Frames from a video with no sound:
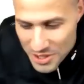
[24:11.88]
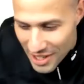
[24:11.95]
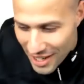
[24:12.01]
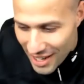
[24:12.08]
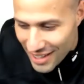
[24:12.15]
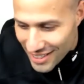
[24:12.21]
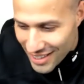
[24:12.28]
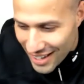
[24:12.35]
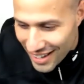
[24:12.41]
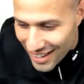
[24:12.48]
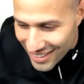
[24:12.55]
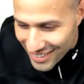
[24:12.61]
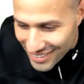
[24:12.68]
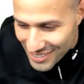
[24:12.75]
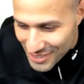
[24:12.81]
add that
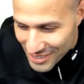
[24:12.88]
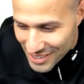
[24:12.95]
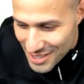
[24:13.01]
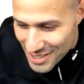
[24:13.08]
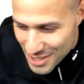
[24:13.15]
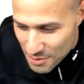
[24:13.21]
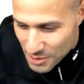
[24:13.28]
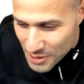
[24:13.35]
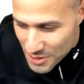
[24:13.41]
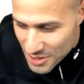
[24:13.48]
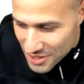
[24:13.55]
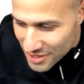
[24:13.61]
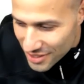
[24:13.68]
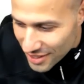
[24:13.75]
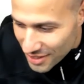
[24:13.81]
in your list, because
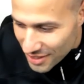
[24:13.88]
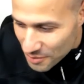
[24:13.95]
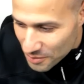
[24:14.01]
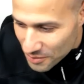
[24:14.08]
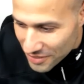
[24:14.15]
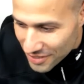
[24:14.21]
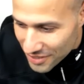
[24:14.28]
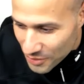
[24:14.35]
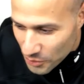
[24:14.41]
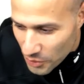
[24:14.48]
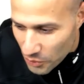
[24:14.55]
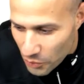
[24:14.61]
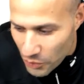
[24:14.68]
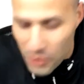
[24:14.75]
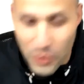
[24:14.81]

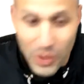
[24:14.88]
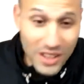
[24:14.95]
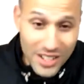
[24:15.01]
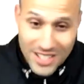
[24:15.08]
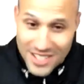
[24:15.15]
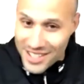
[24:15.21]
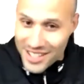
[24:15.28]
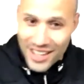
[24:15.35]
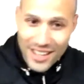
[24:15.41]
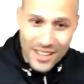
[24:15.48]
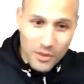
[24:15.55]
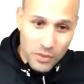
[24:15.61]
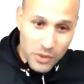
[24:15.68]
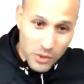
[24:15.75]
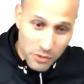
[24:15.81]
we witnessed that,
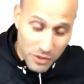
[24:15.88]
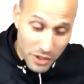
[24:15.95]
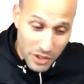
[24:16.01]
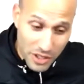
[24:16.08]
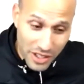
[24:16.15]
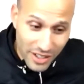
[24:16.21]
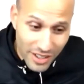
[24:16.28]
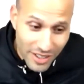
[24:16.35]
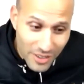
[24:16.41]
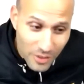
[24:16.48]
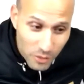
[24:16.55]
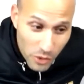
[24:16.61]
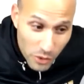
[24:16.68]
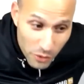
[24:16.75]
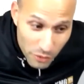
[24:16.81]
and we were
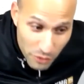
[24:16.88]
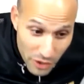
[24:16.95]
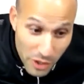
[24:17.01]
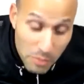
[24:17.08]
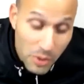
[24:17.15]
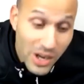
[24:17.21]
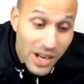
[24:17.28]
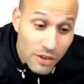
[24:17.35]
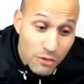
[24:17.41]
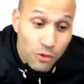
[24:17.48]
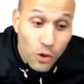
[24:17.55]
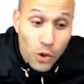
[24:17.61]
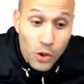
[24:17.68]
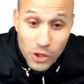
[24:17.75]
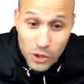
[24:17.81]
very proud
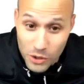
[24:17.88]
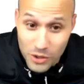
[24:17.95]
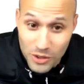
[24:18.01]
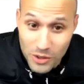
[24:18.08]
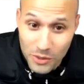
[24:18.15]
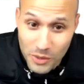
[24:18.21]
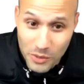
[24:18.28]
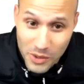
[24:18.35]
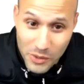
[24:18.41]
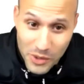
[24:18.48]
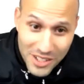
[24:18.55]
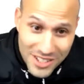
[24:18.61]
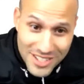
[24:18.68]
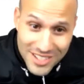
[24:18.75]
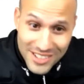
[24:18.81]
for you when we
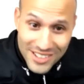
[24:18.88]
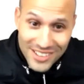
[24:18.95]
witnessed it.